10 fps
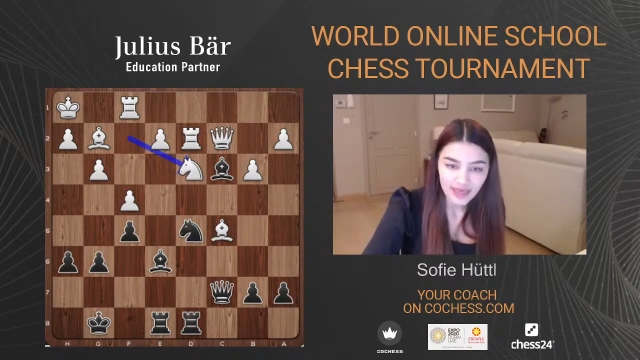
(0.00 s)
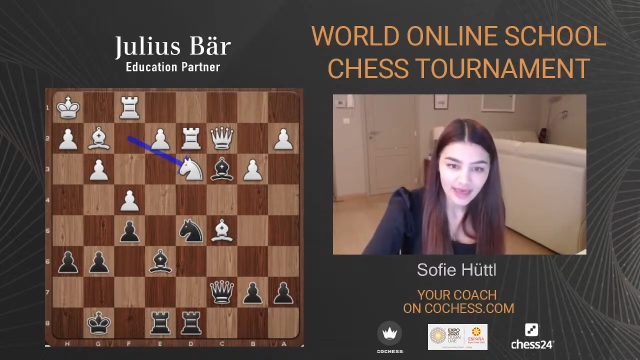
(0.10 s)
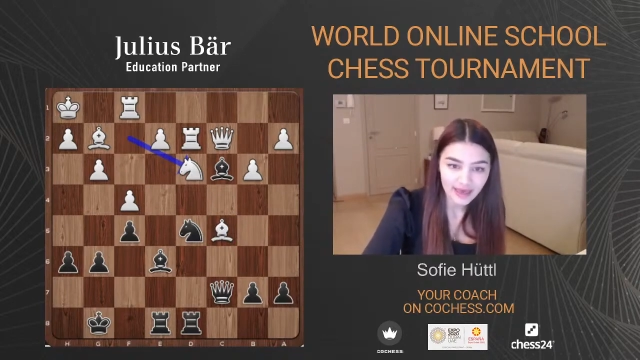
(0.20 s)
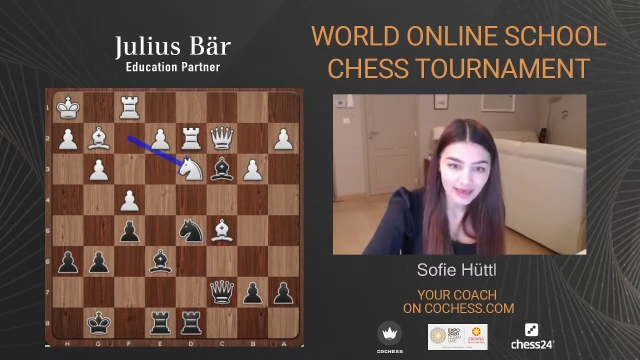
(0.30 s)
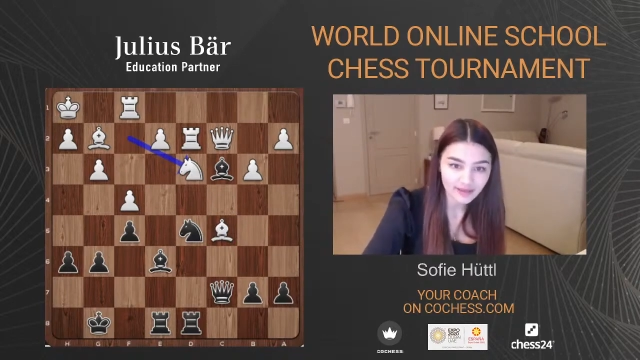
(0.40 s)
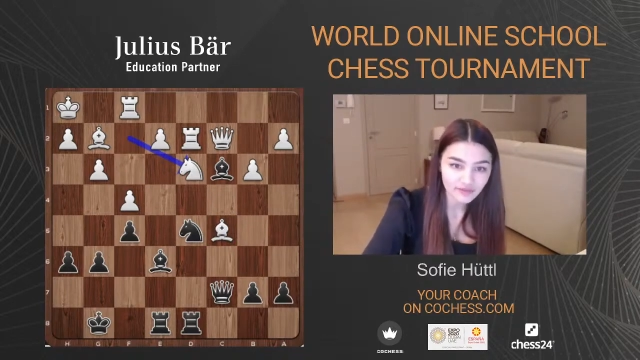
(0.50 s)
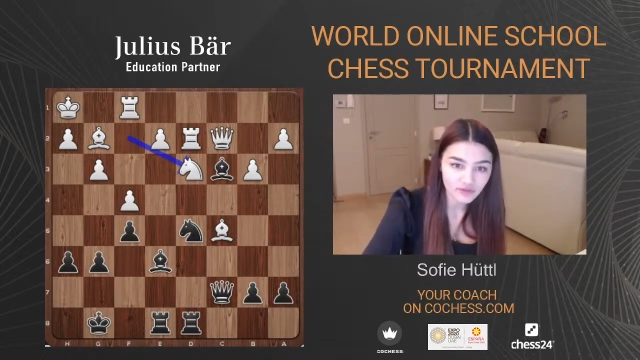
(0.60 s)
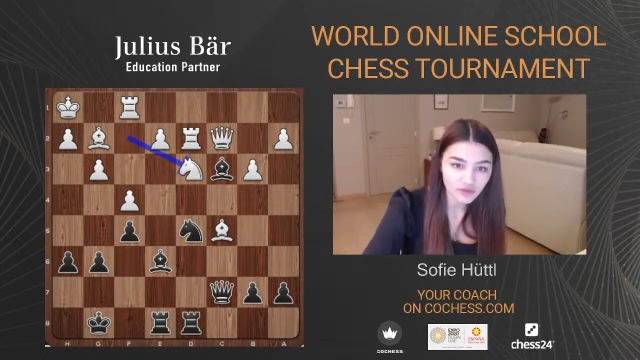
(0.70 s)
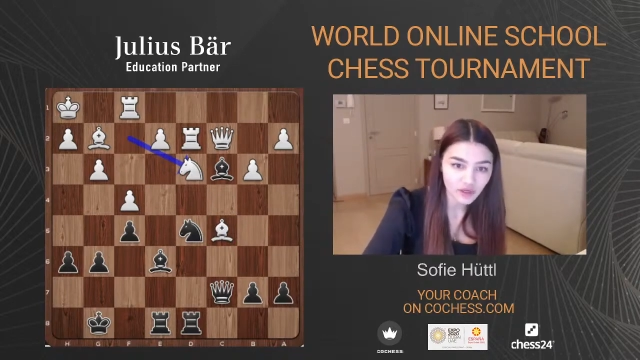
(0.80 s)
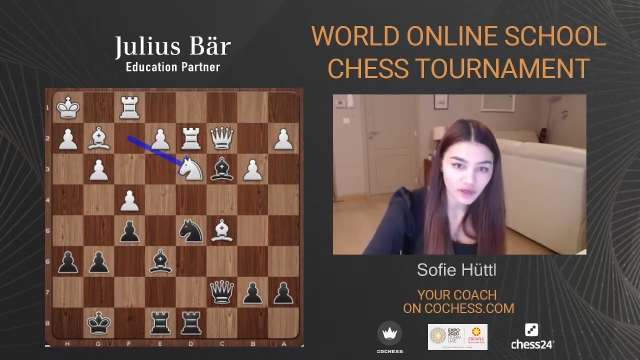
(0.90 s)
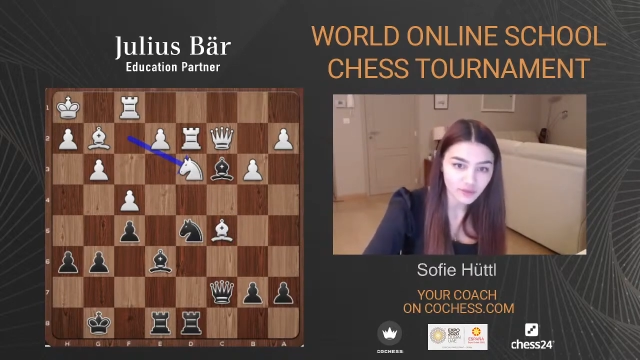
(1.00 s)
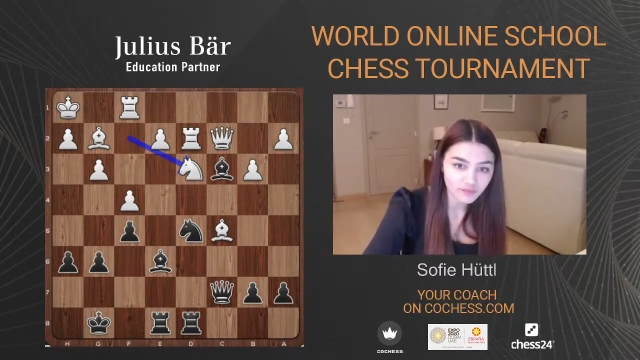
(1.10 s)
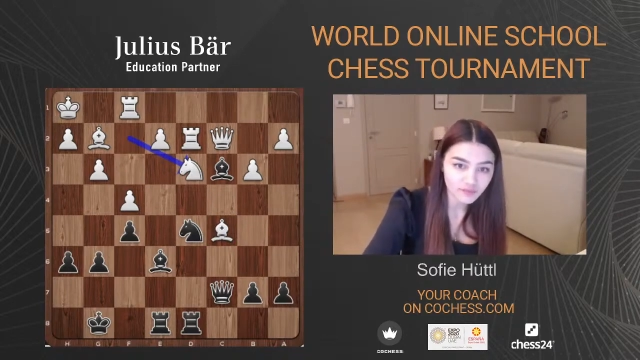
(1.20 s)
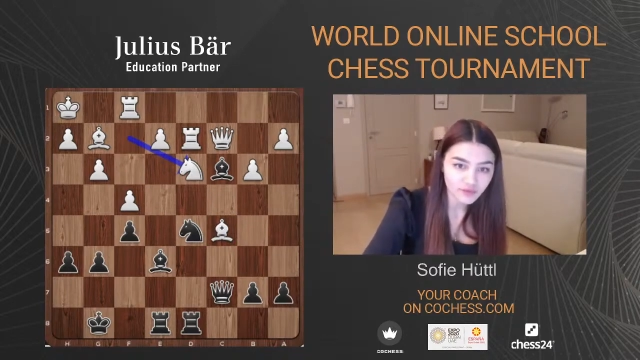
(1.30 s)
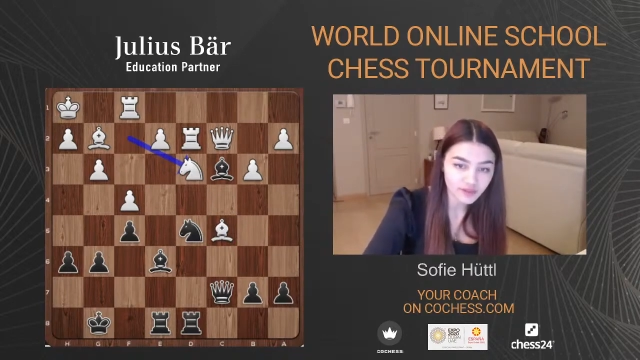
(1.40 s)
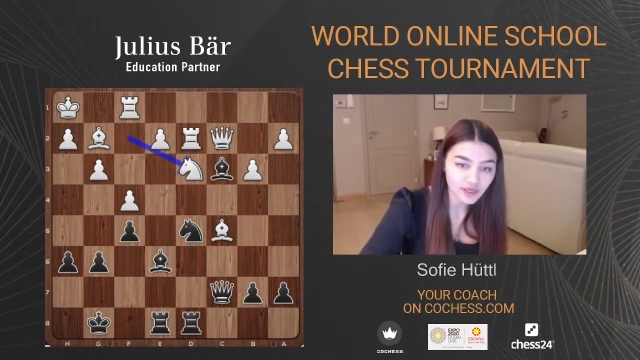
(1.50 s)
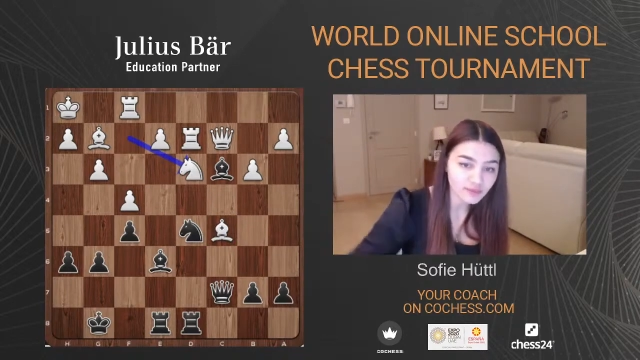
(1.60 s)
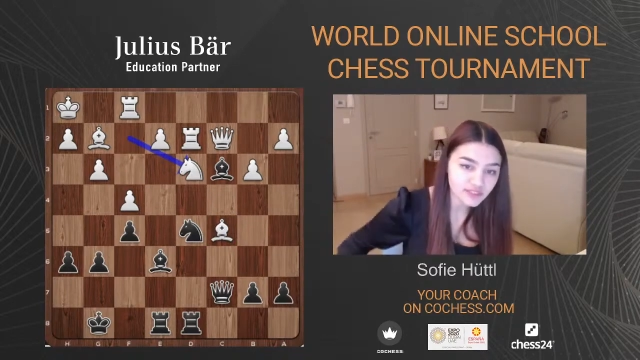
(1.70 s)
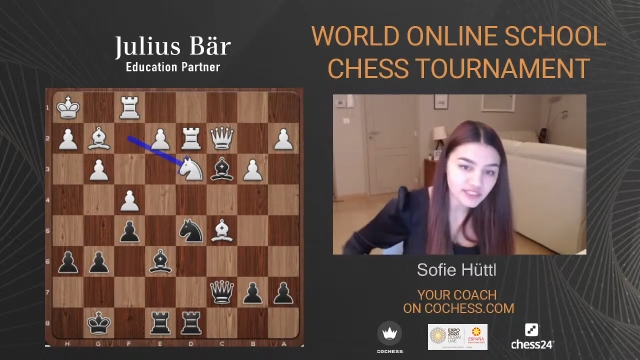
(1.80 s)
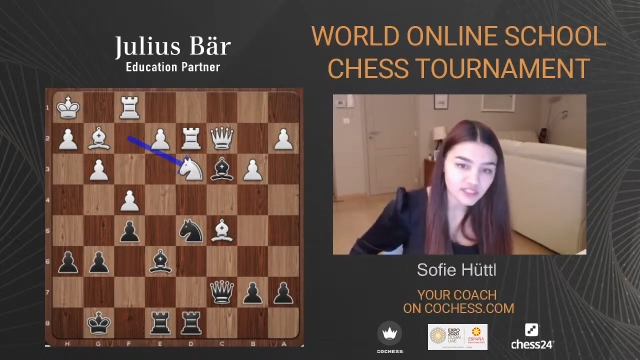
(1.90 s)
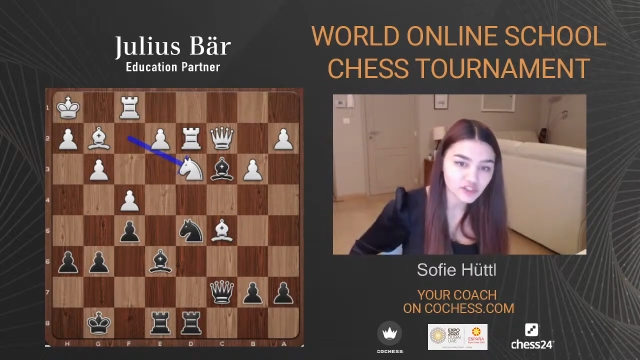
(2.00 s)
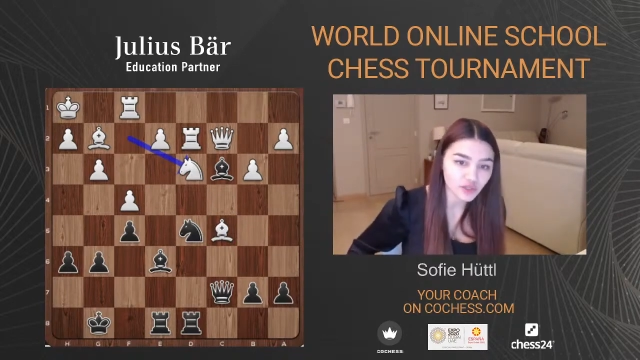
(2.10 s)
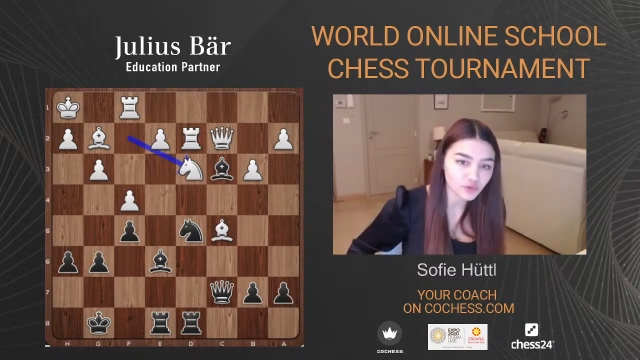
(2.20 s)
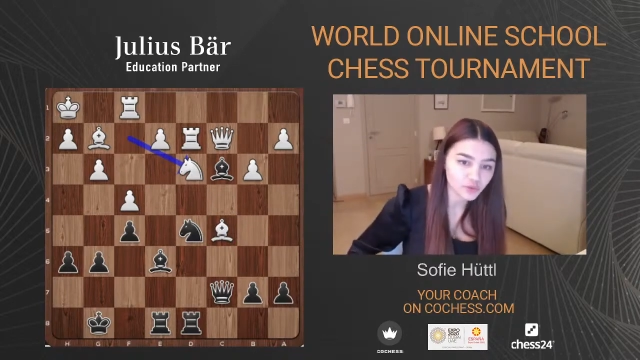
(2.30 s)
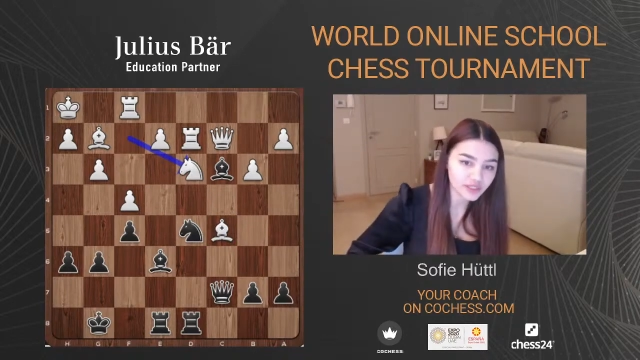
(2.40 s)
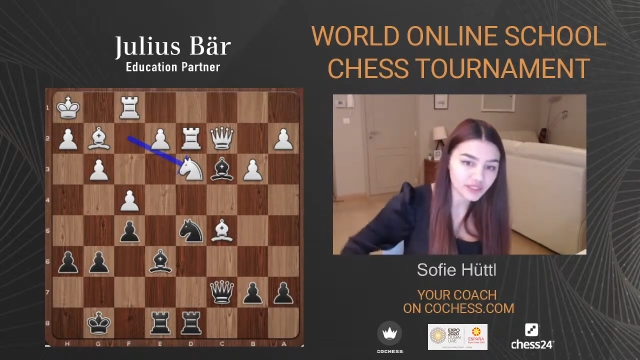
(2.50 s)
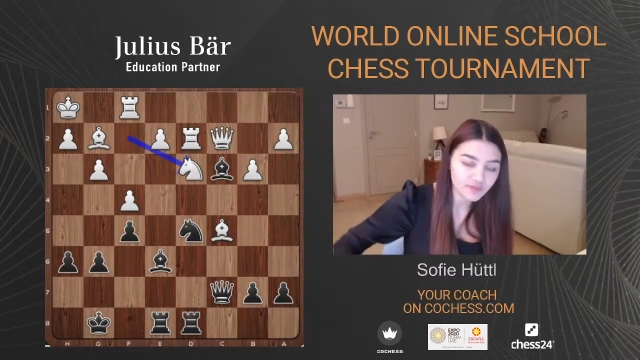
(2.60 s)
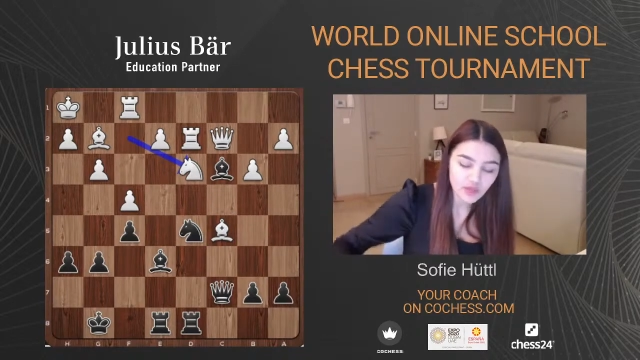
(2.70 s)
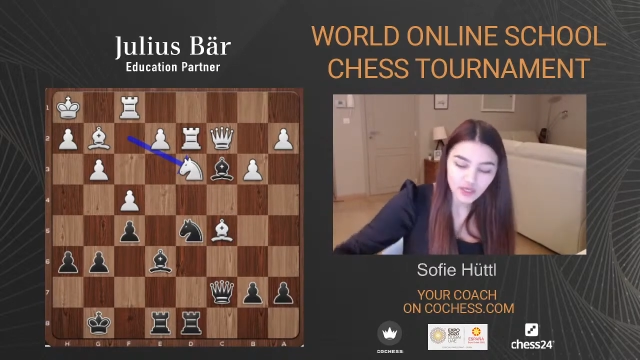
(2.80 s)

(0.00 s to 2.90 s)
And Kamsky is not greedy.